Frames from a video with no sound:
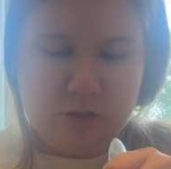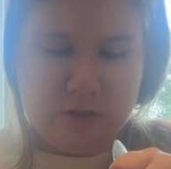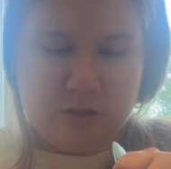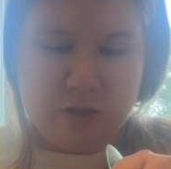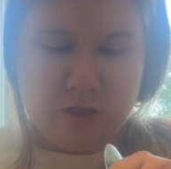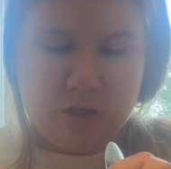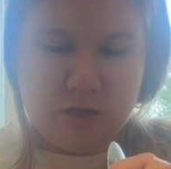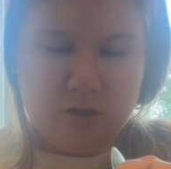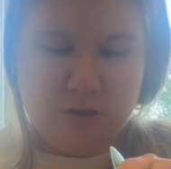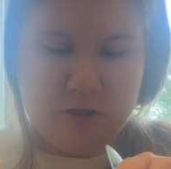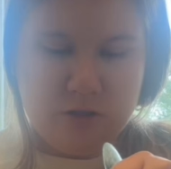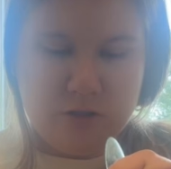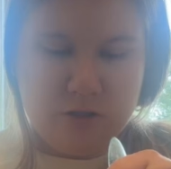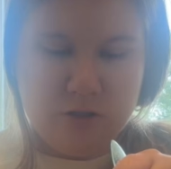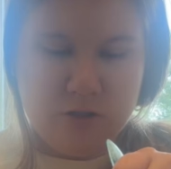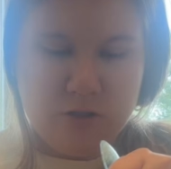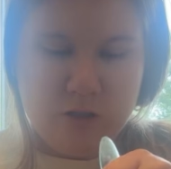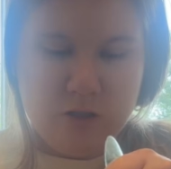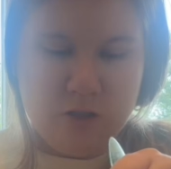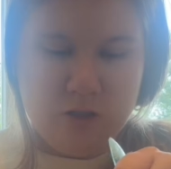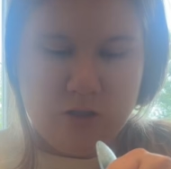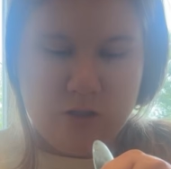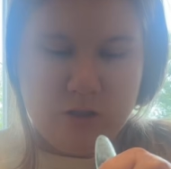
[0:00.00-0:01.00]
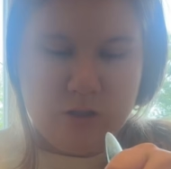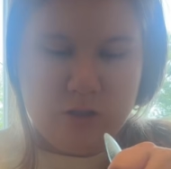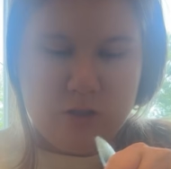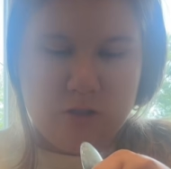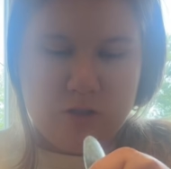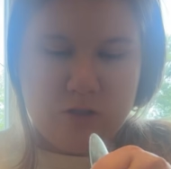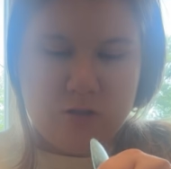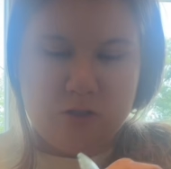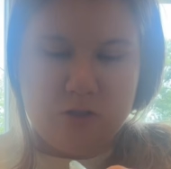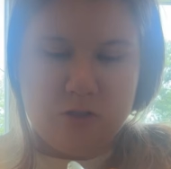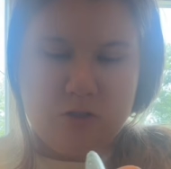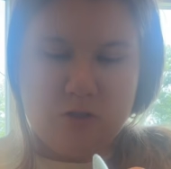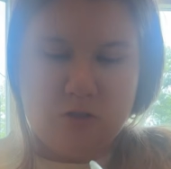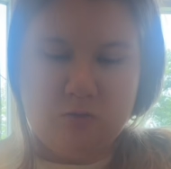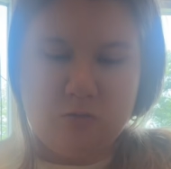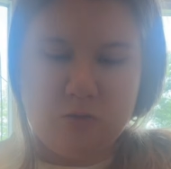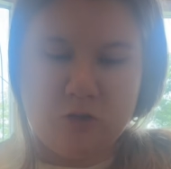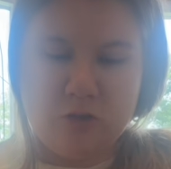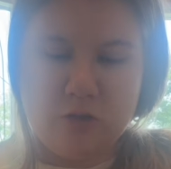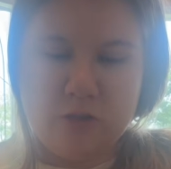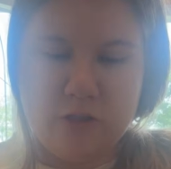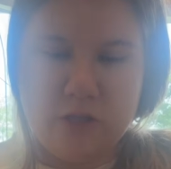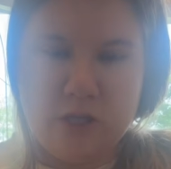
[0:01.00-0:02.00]
color. So I'm
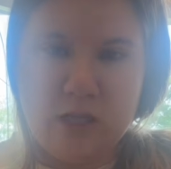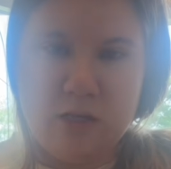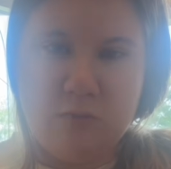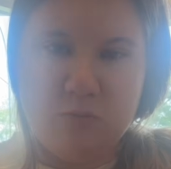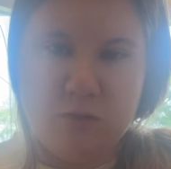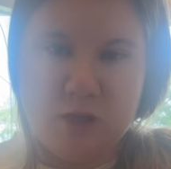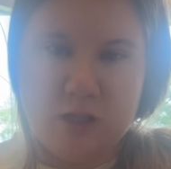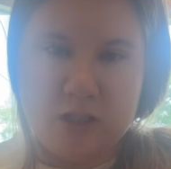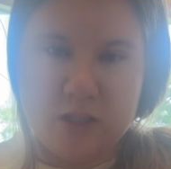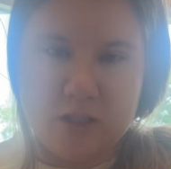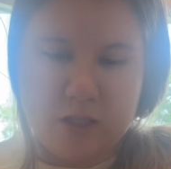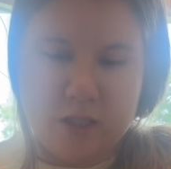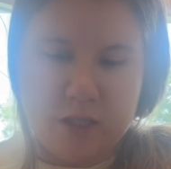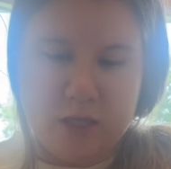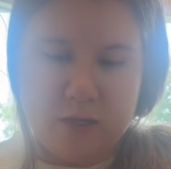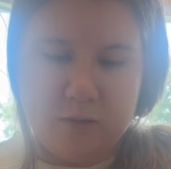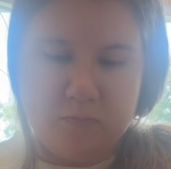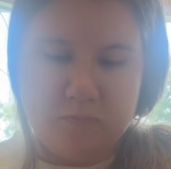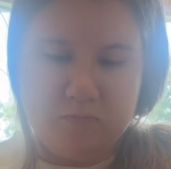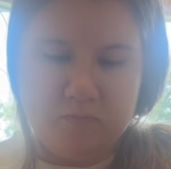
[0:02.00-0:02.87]
just gonna keep mixing that.